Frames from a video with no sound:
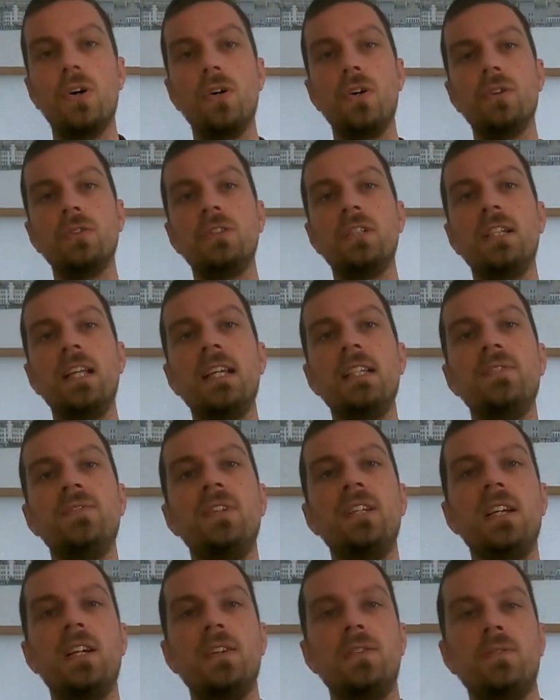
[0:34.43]
On today's
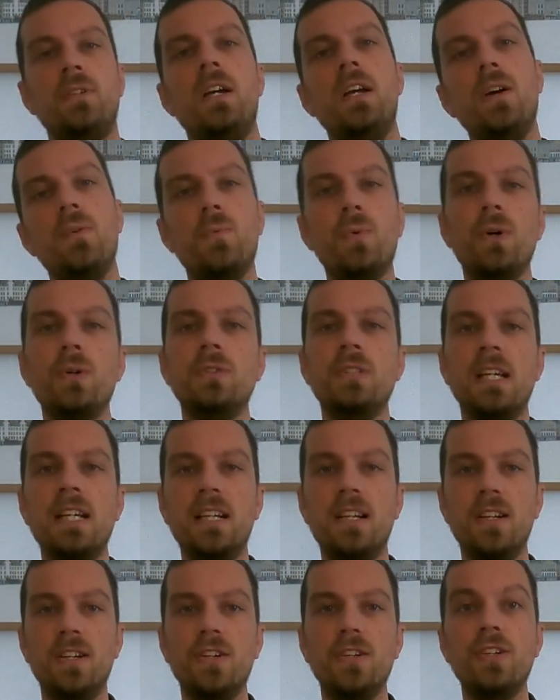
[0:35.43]
video, we'll take a
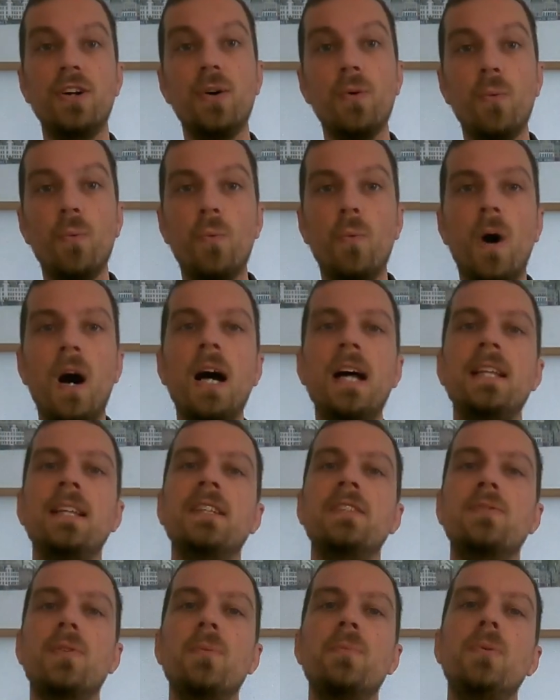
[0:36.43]
look at why
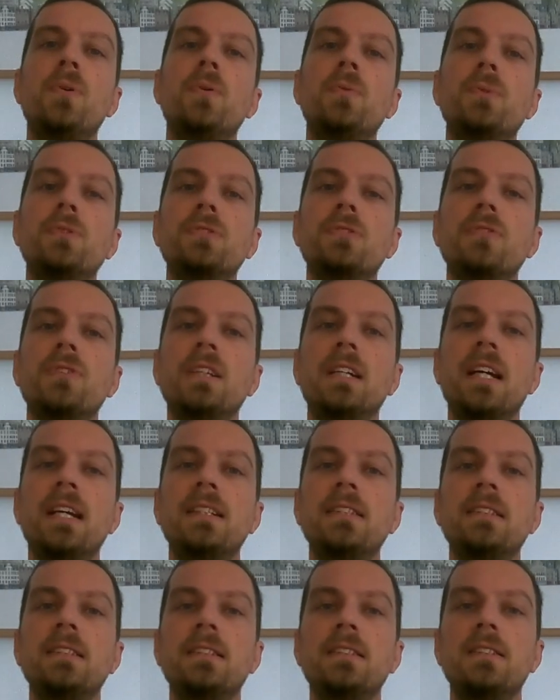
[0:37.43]
this report was
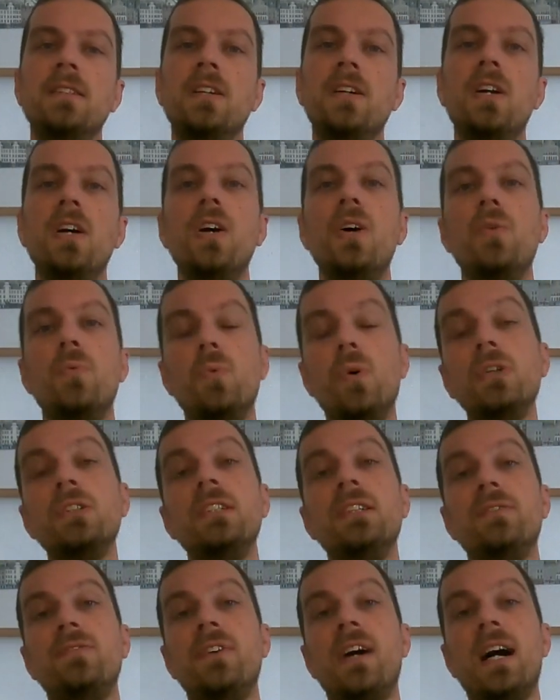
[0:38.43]
created, what
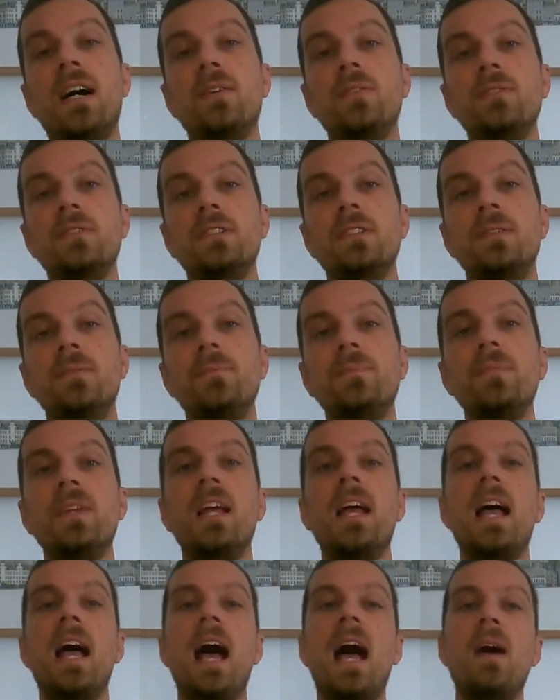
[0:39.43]
it found,
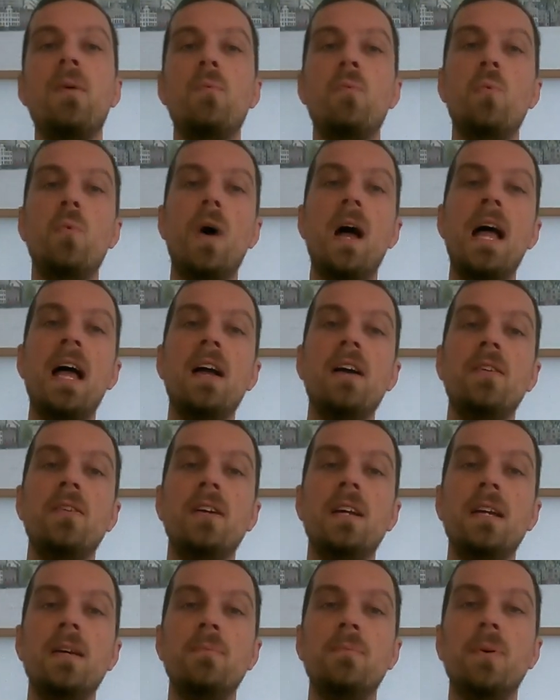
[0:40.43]
and where
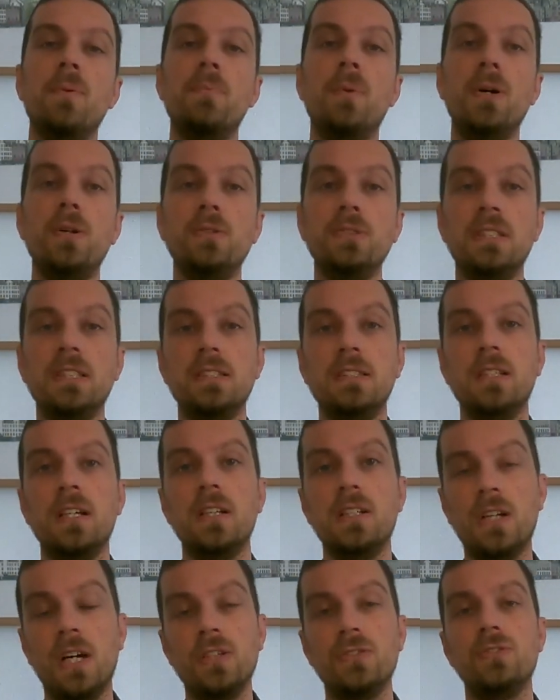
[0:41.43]
it proposes
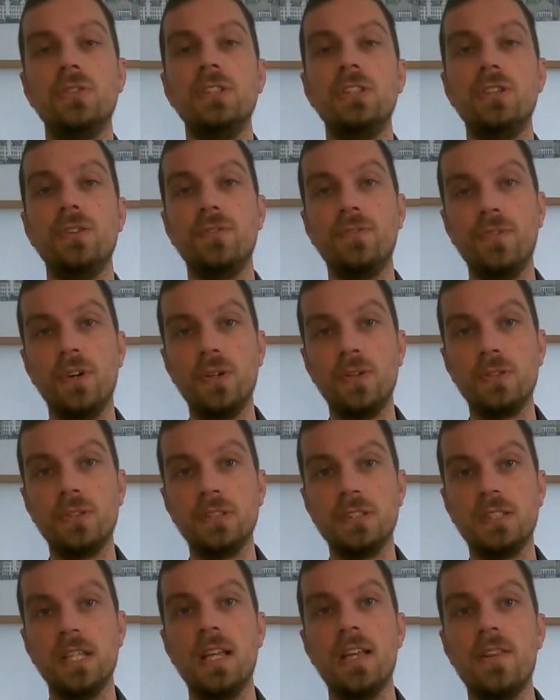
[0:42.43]
countries should
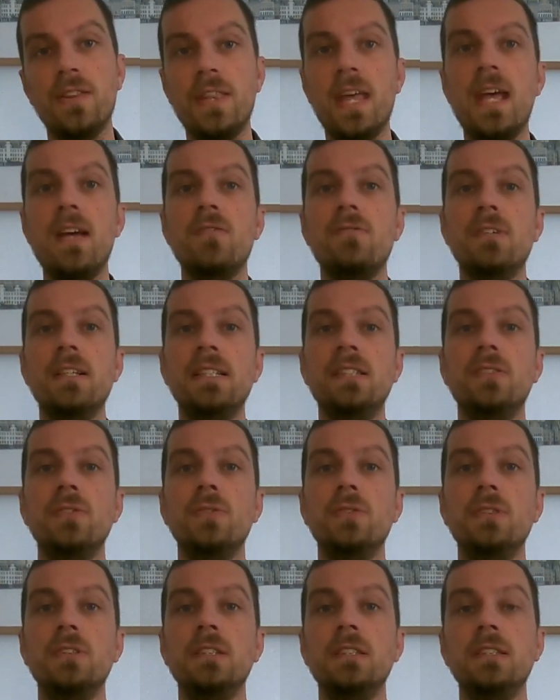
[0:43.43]
focus their
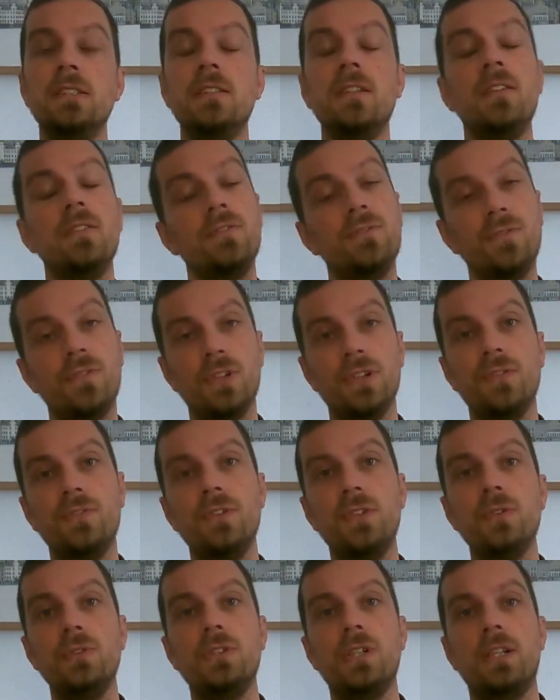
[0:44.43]
resources for the
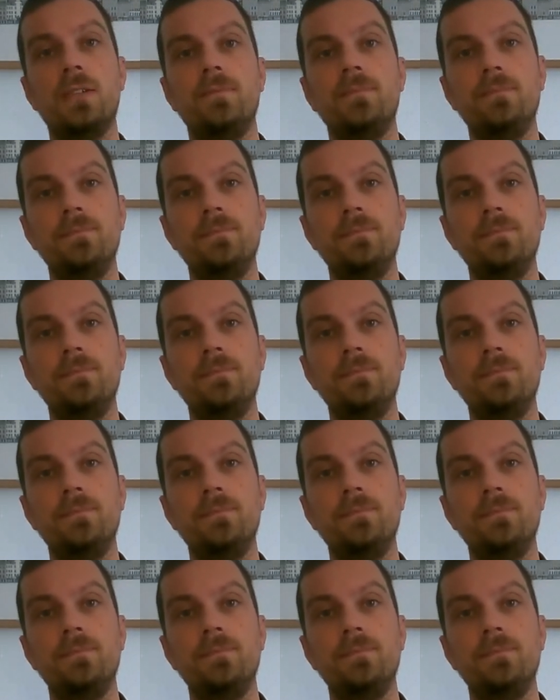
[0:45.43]
future.